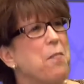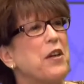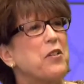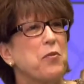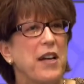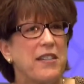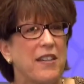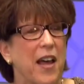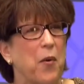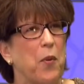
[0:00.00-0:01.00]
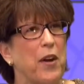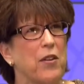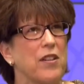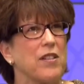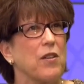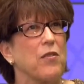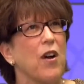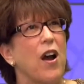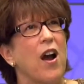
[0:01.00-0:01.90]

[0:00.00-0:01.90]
but it's raising that awareness of